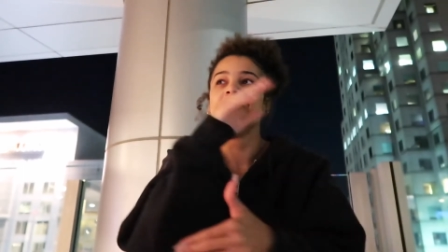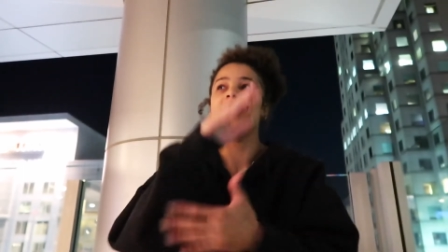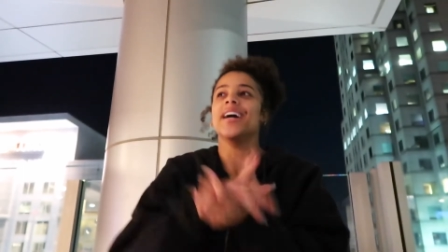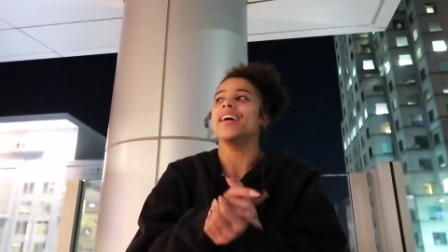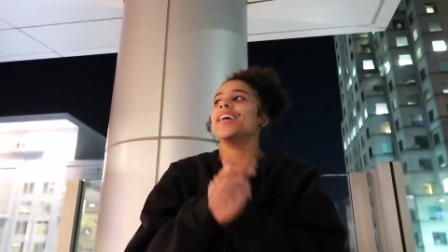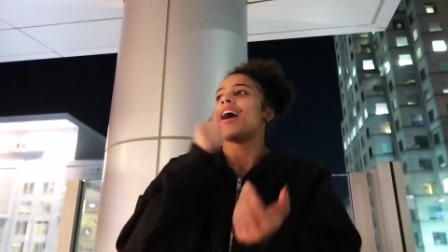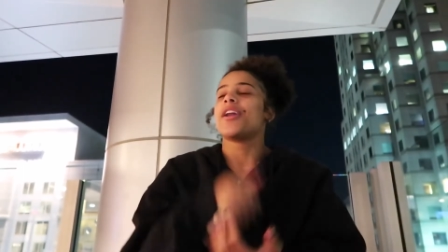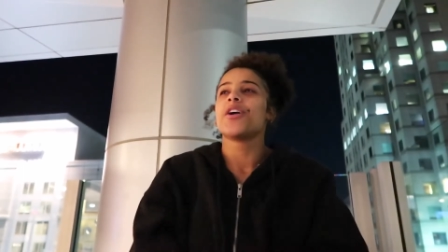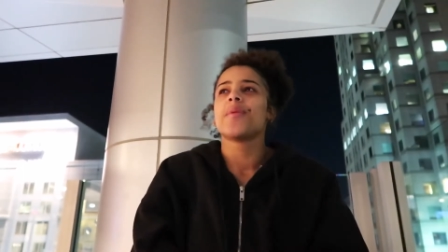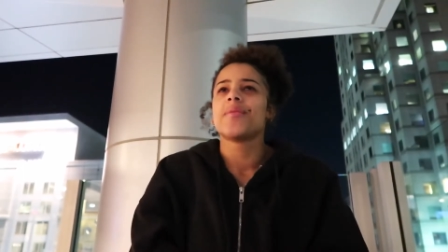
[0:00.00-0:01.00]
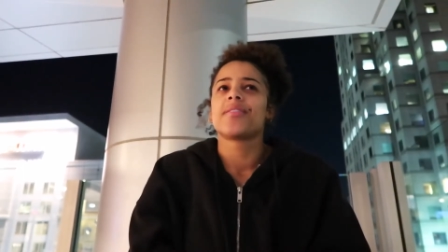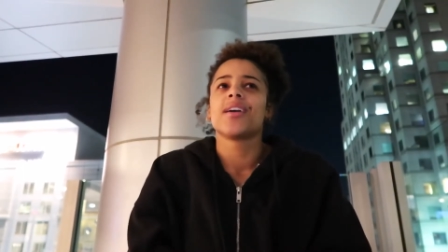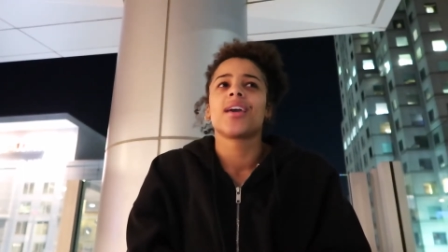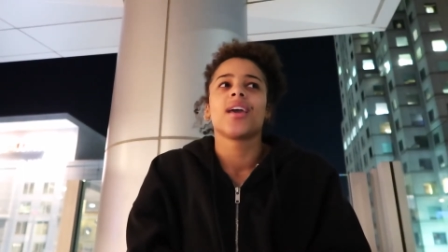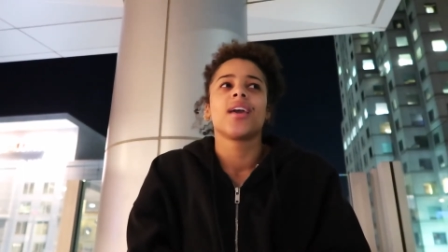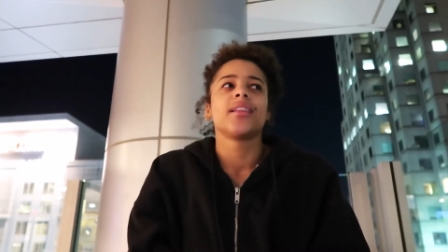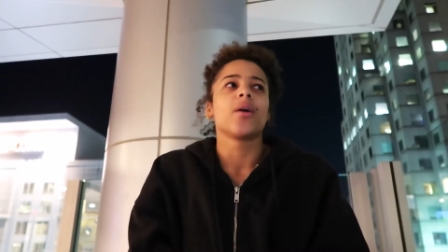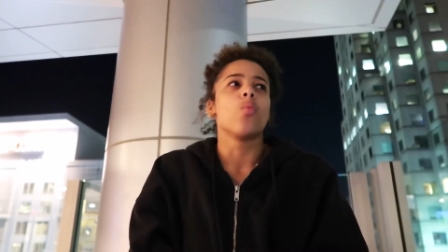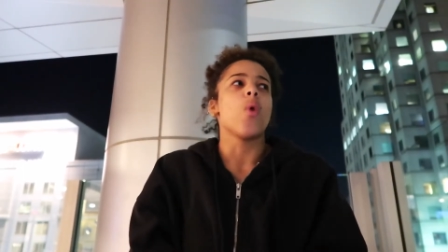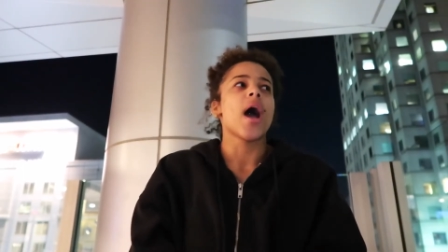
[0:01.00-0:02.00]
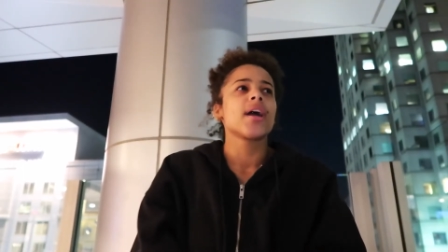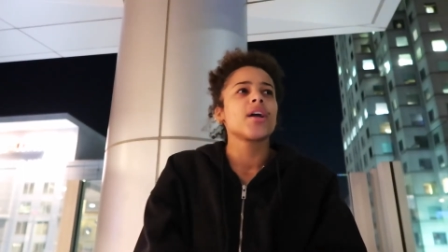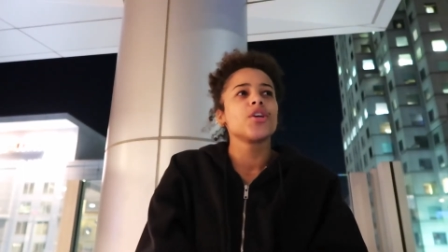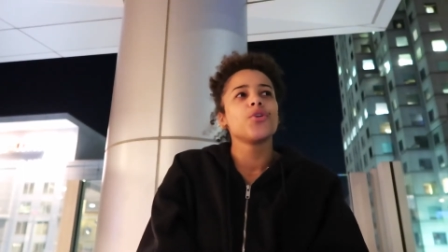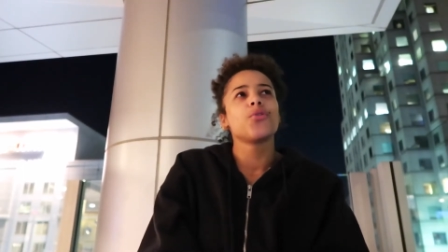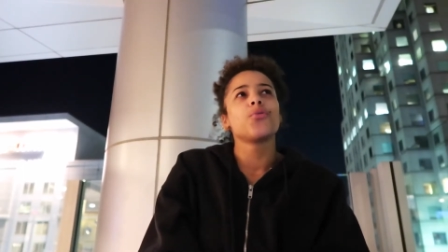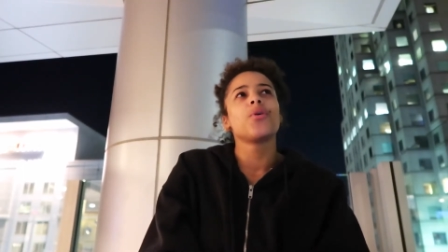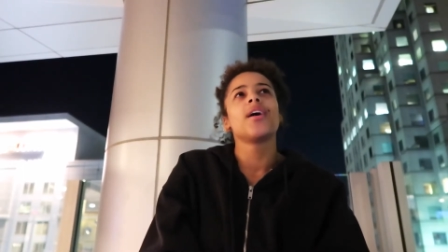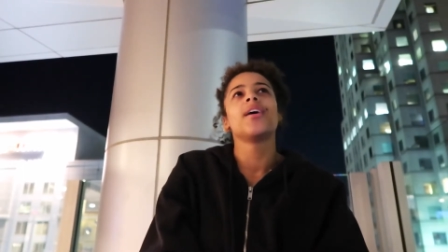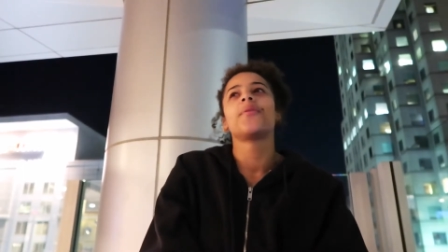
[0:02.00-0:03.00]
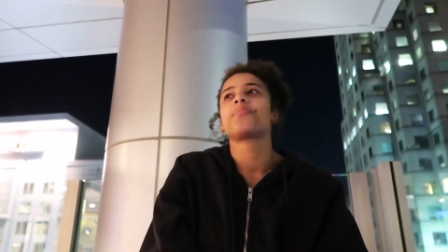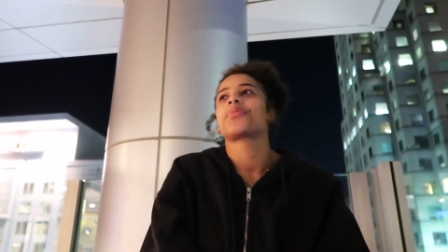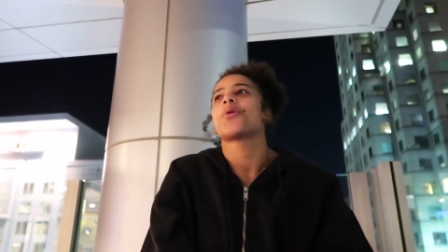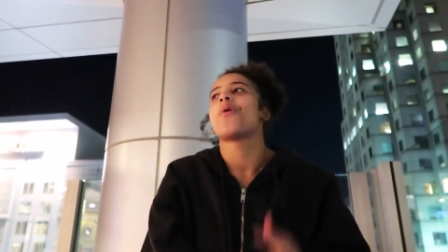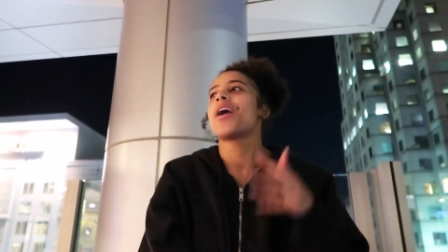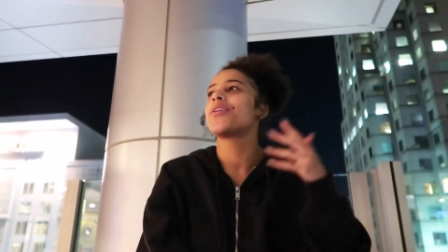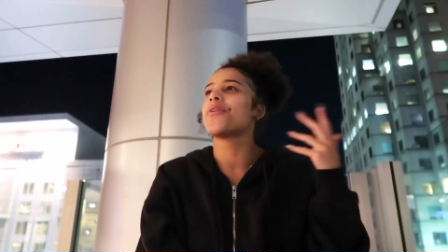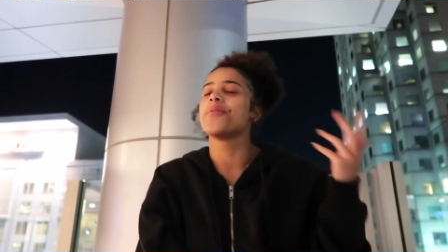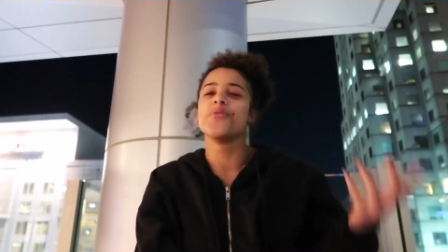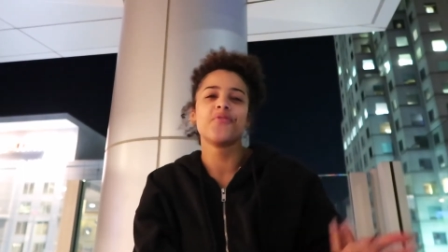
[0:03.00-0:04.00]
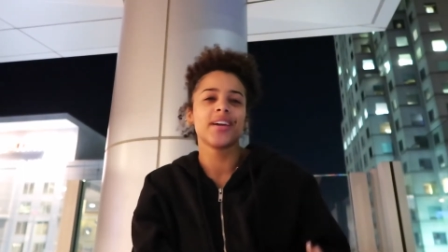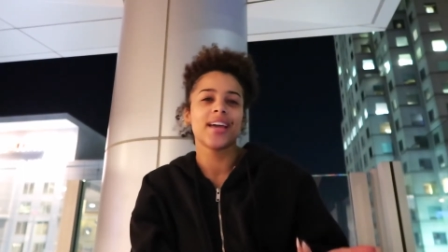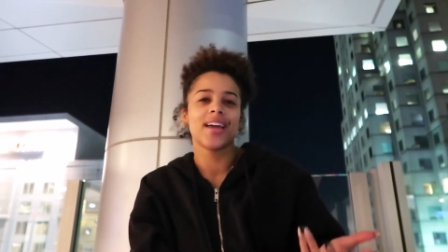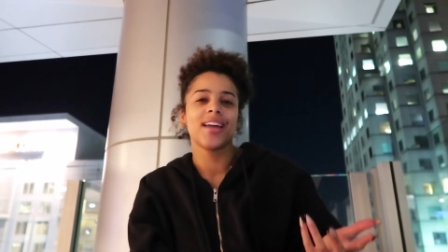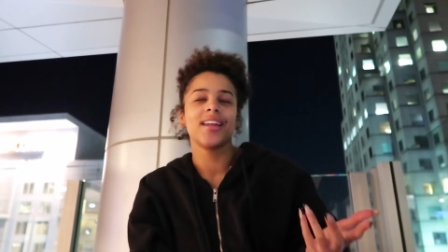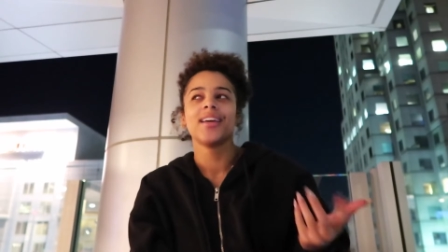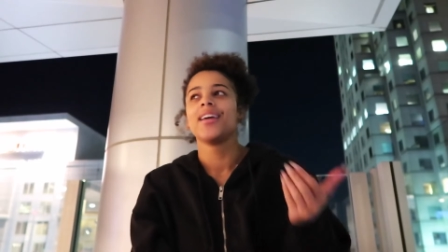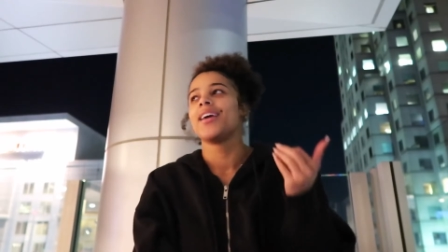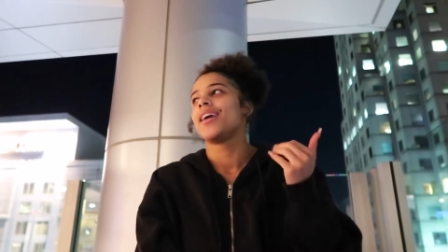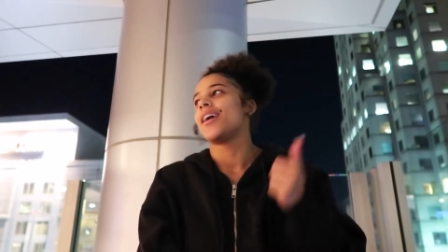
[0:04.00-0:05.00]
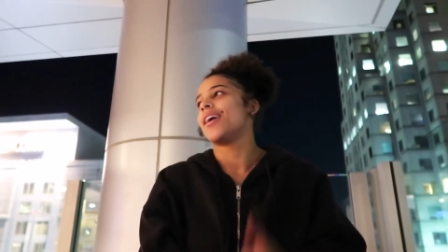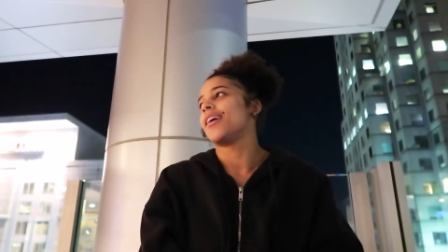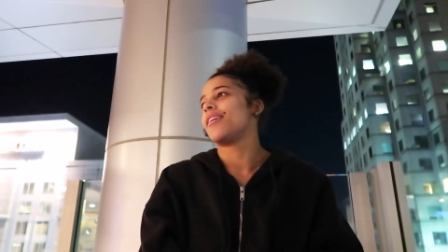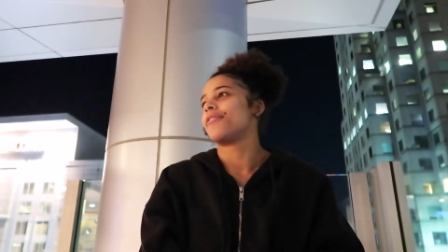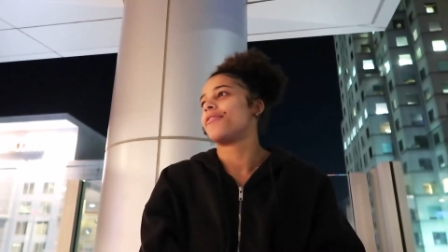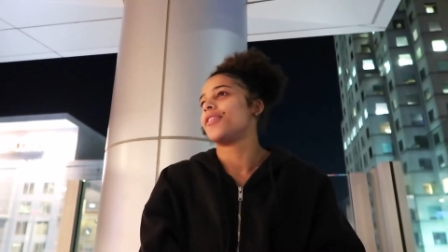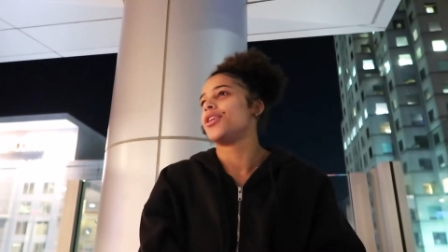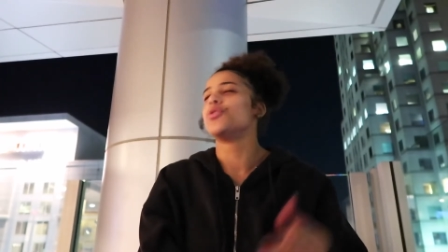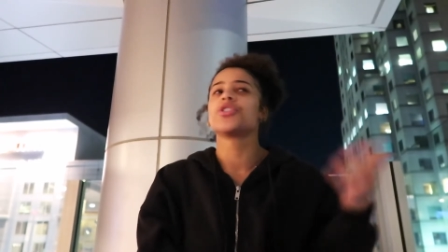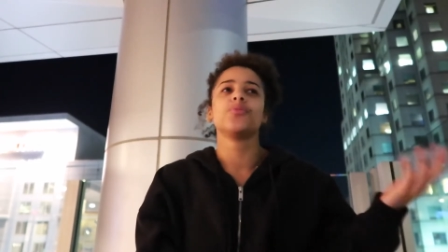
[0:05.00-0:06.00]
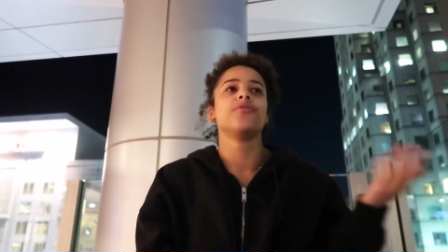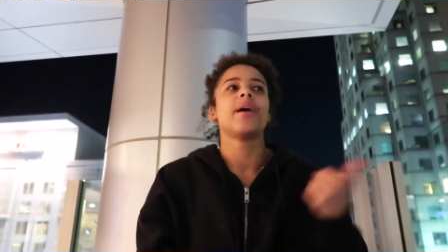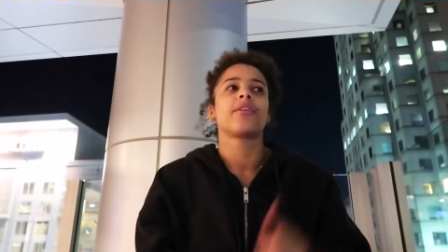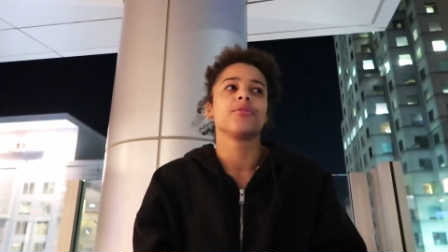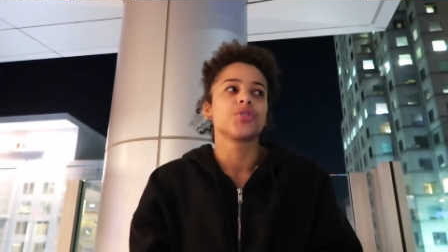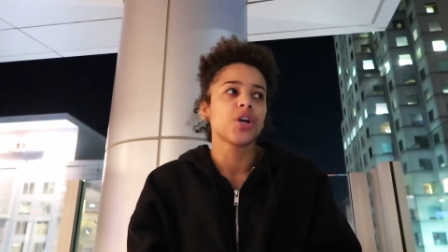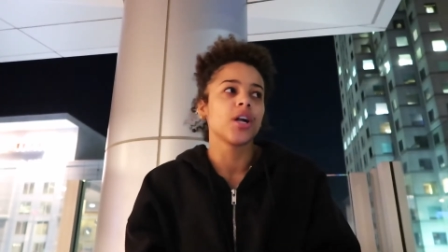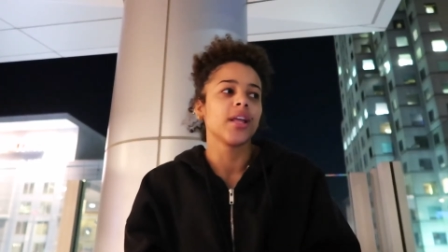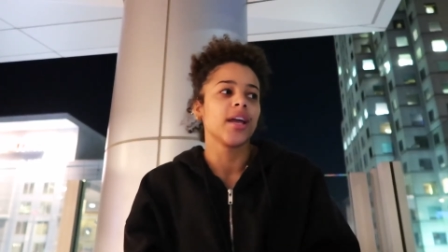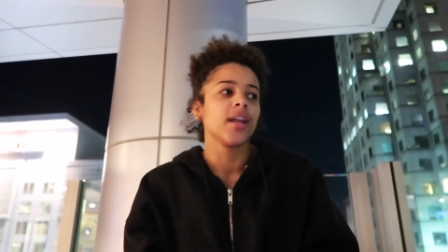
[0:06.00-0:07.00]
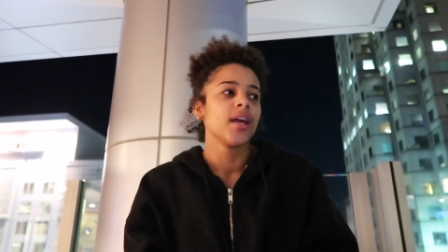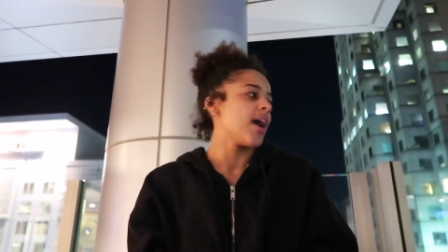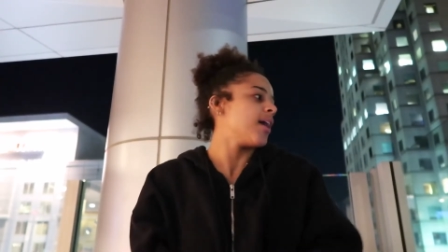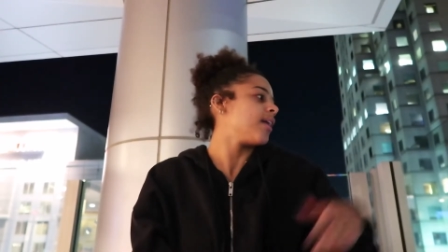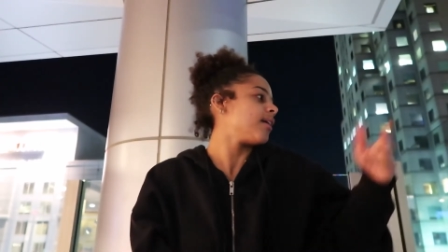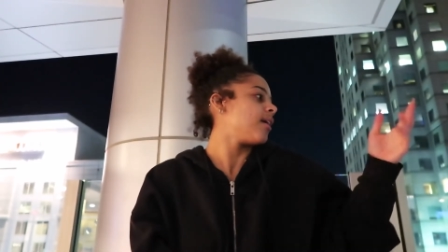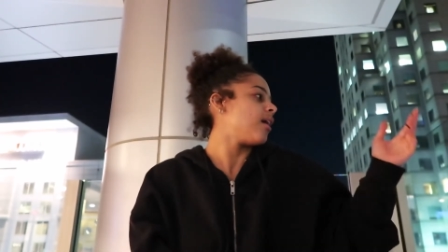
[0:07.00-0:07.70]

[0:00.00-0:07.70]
But I know you may be thinking, like, why are you going to move again if you just moved back from Charlotte? And